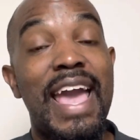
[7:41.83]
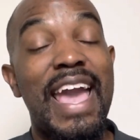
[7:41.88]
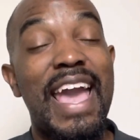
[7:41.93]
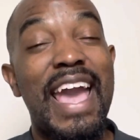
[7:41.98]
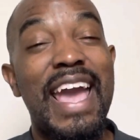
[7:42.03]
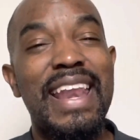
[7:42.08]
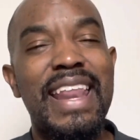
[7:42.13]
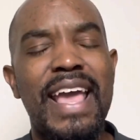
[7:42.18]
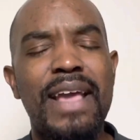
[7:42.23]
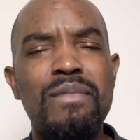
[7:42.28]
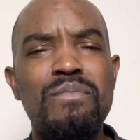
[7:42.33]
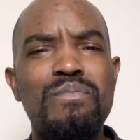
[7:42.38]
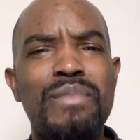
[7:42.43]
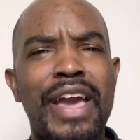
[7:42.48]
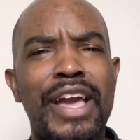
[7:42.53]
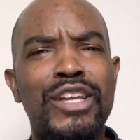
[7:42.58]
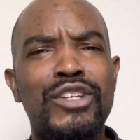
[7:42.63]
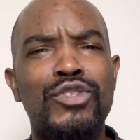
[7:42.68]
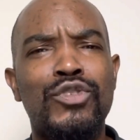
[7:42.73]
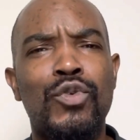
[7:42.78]
and a
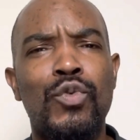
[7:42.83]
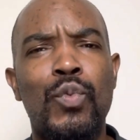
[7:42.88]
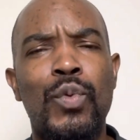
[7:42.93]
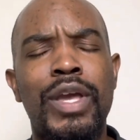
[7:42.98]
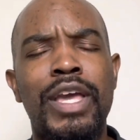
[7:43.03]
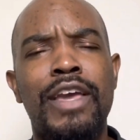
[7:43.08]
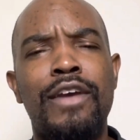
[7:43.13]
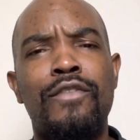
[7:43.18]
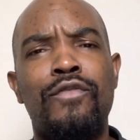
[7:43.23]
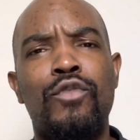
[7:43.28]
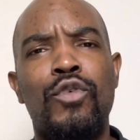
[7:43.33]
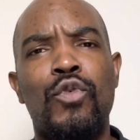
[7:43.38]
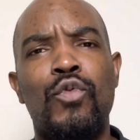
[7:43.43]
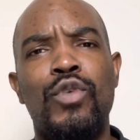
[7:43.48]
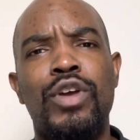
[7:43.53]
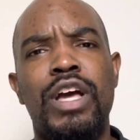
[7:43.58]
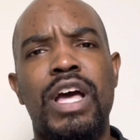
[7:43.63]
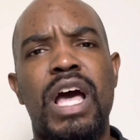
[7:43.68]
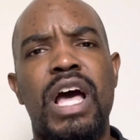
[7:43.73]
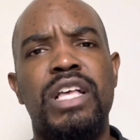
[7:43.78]
major win for
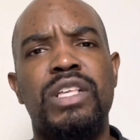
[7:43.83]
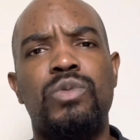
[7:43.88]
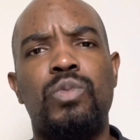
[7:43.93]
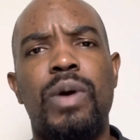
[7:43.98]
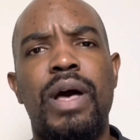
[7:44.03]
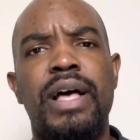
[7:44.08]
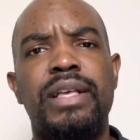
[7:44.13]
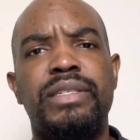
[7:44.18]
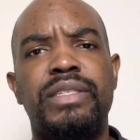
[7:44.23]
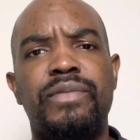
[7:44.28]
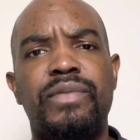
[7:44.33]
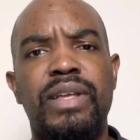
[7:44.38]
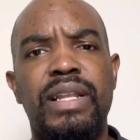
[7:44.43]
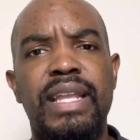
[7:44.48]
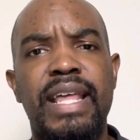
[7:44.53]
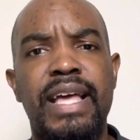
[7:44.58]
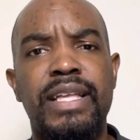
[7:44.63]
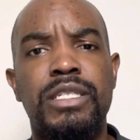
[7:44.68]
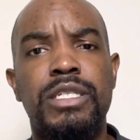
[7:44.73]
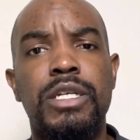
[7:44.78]
Real Housewives of
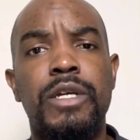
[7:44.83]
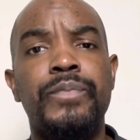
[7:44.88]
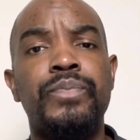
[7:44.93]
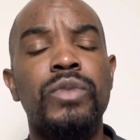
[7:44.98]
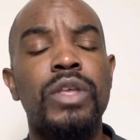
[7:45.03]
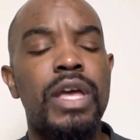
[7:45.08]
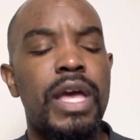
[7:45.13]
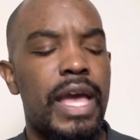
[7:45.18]
Atlanta.